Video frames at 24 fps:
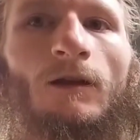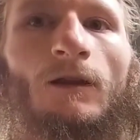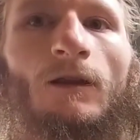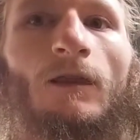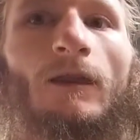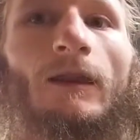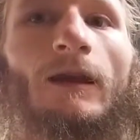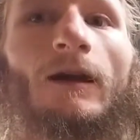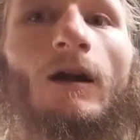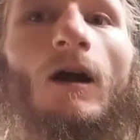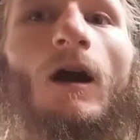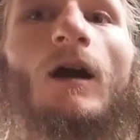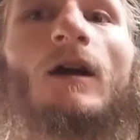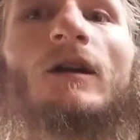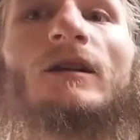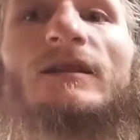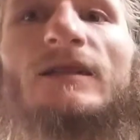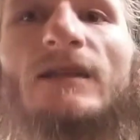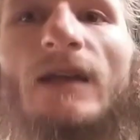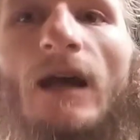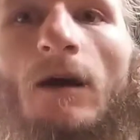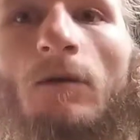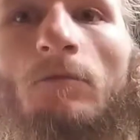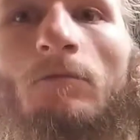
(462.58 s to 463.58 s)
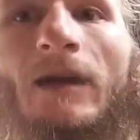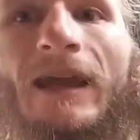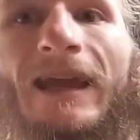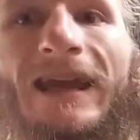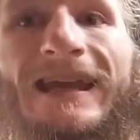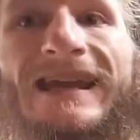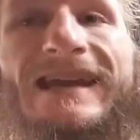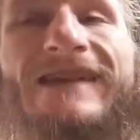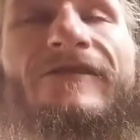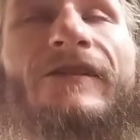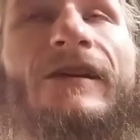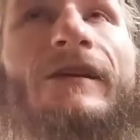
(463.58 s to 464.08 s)
There are some
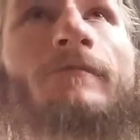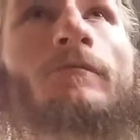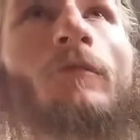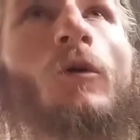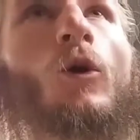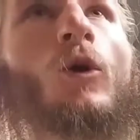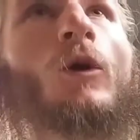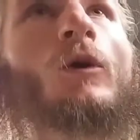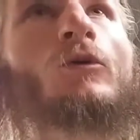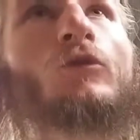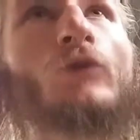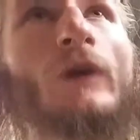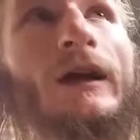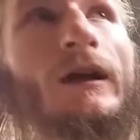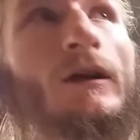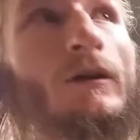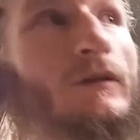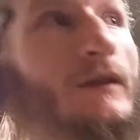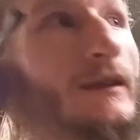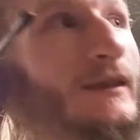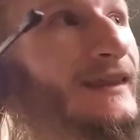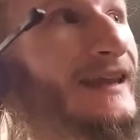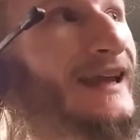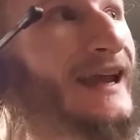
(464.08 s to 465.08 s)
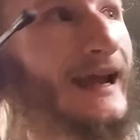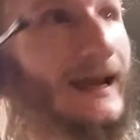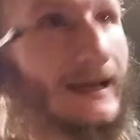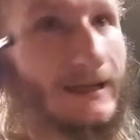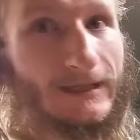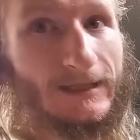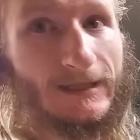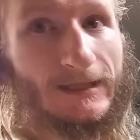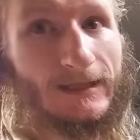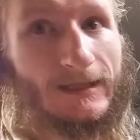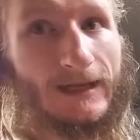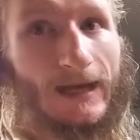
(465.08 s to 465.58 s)
even more rare than
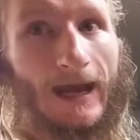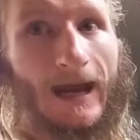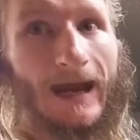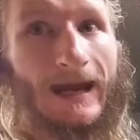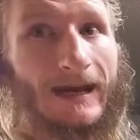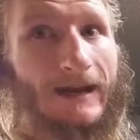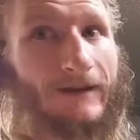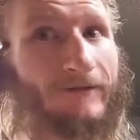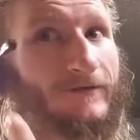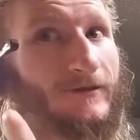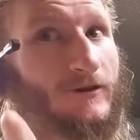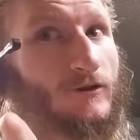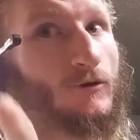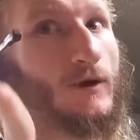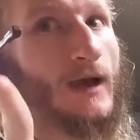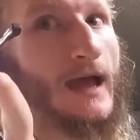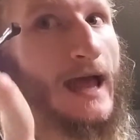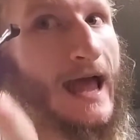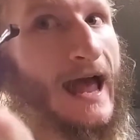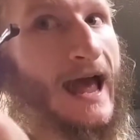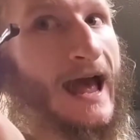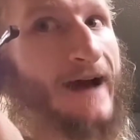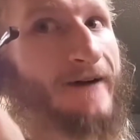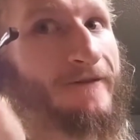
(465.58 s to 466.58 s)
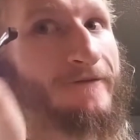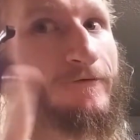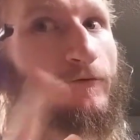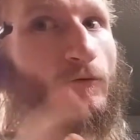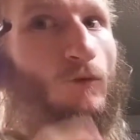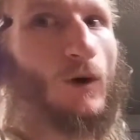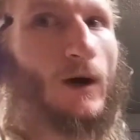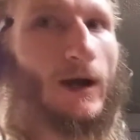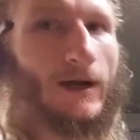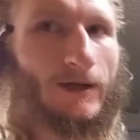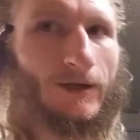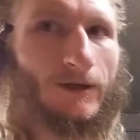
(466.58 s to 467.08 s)
this, and if you have
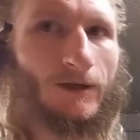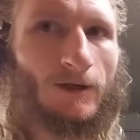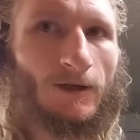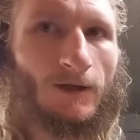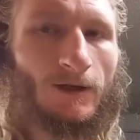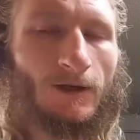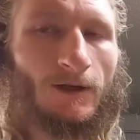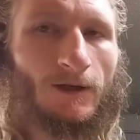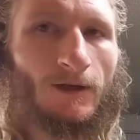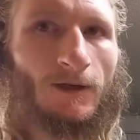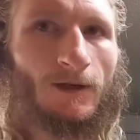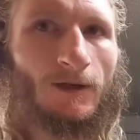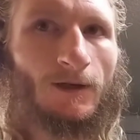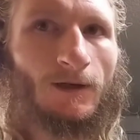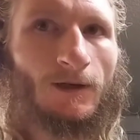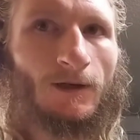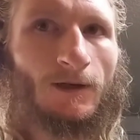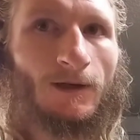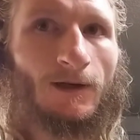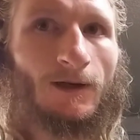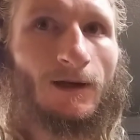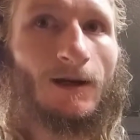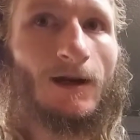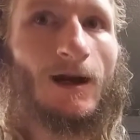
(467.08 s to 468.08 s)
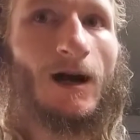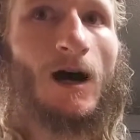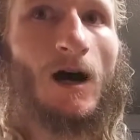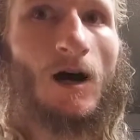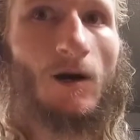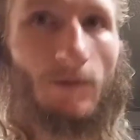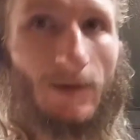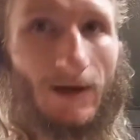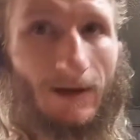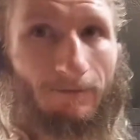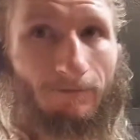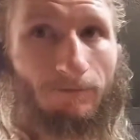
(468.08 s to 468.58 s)
one,
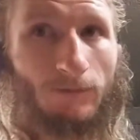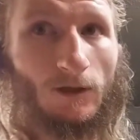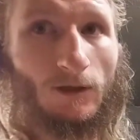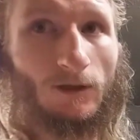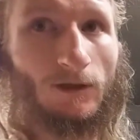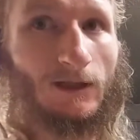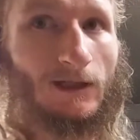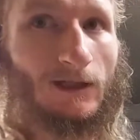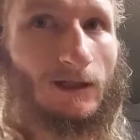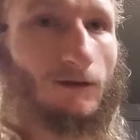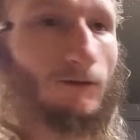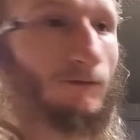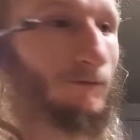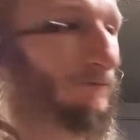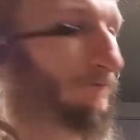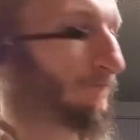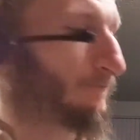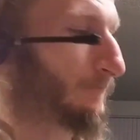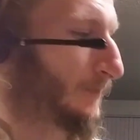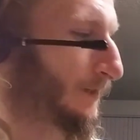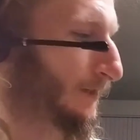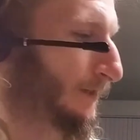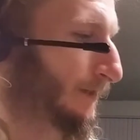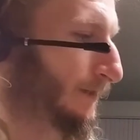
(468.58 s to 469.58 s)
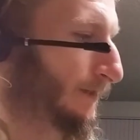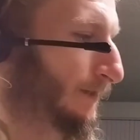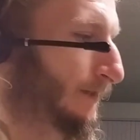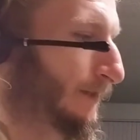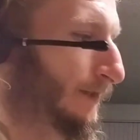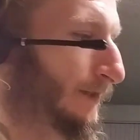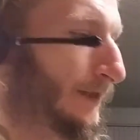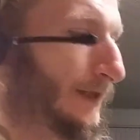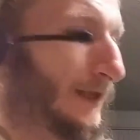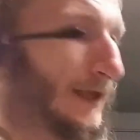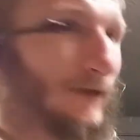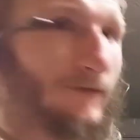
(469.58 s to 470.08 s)
comment below.
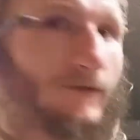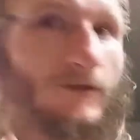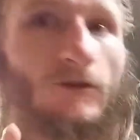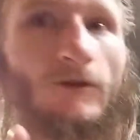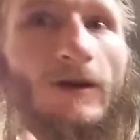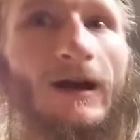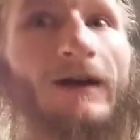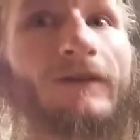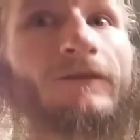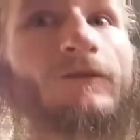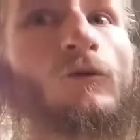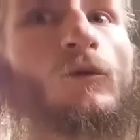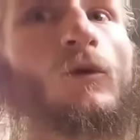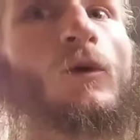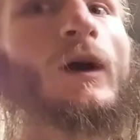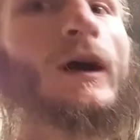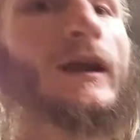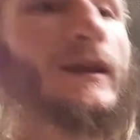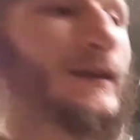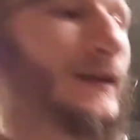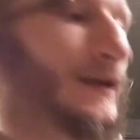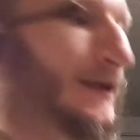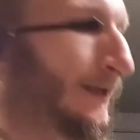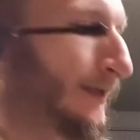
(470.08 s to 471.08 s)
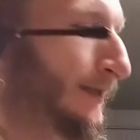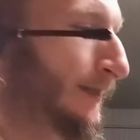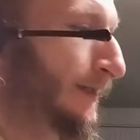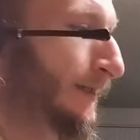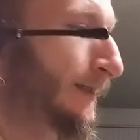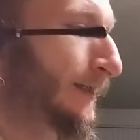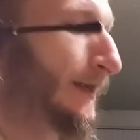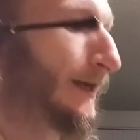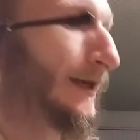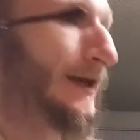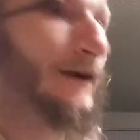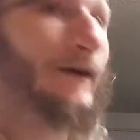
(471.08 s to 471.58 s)
If you have one
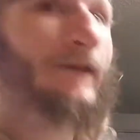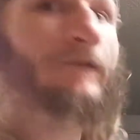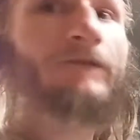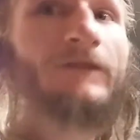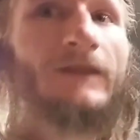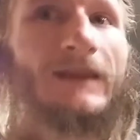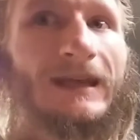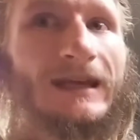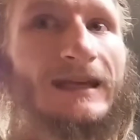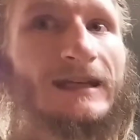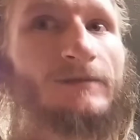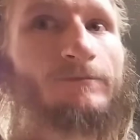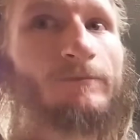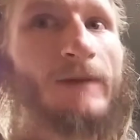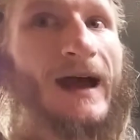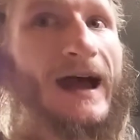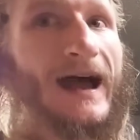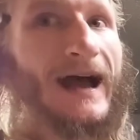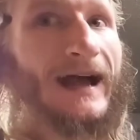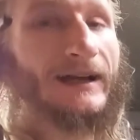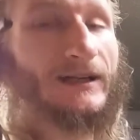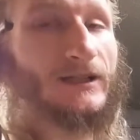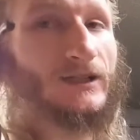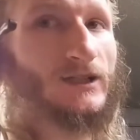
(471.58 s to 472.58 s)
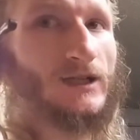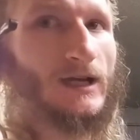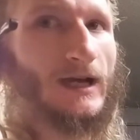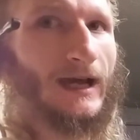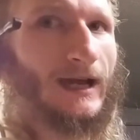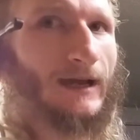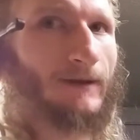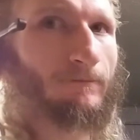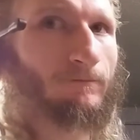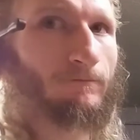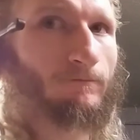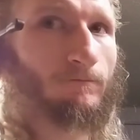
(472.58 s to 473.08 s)
of these patch
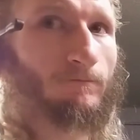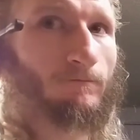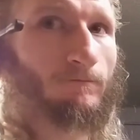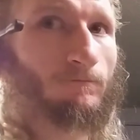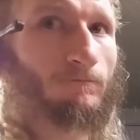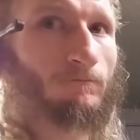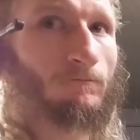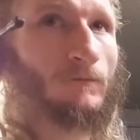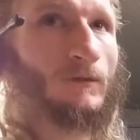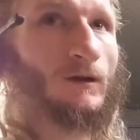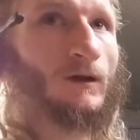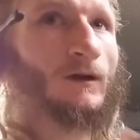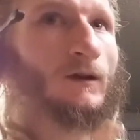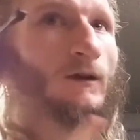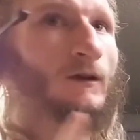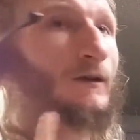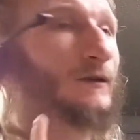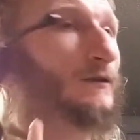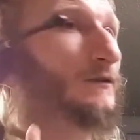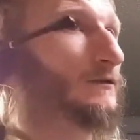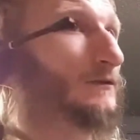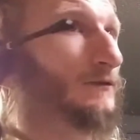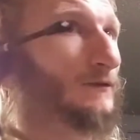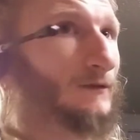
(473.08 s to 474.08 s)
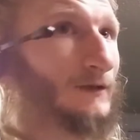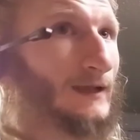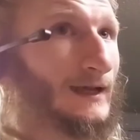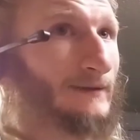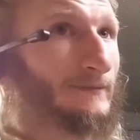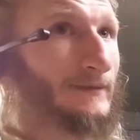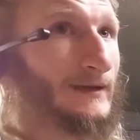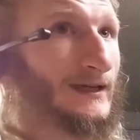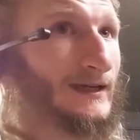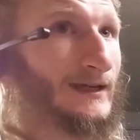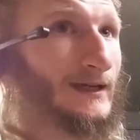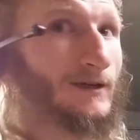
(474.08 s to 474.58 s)
type, let
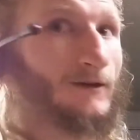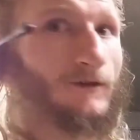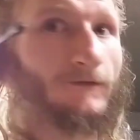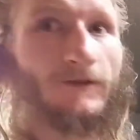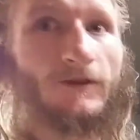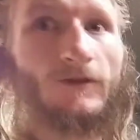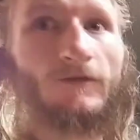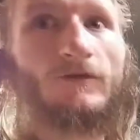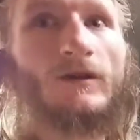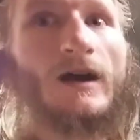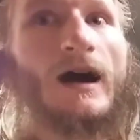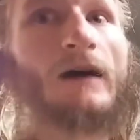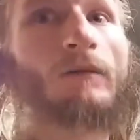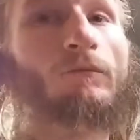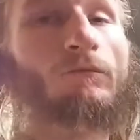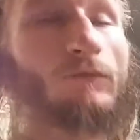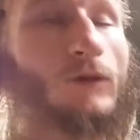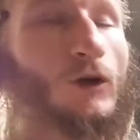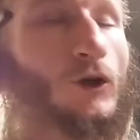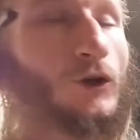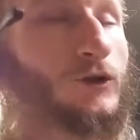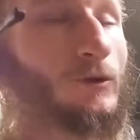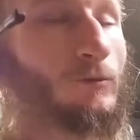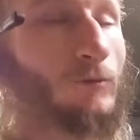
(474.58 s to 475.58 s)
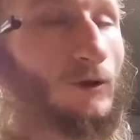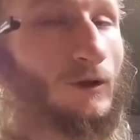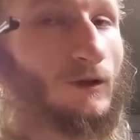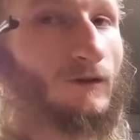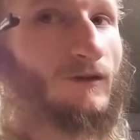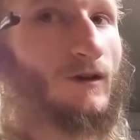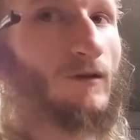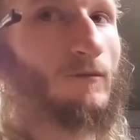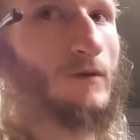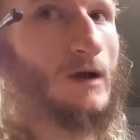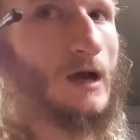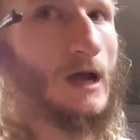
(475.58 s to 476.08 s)
me know. If you've got multiple of
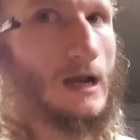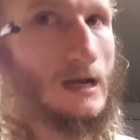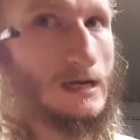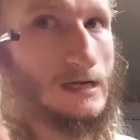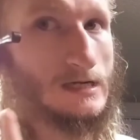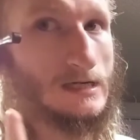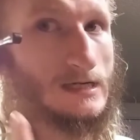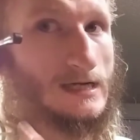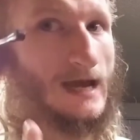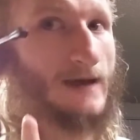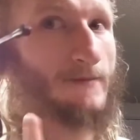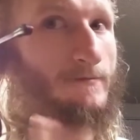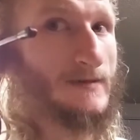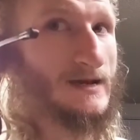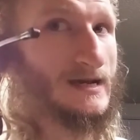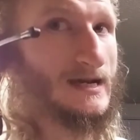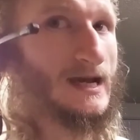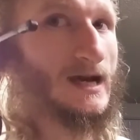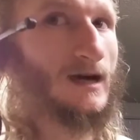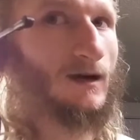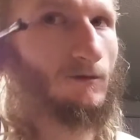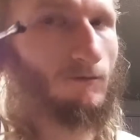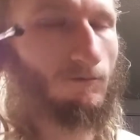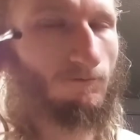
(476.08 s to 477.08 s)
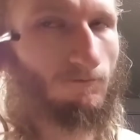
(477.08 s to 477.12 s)
them, let me know.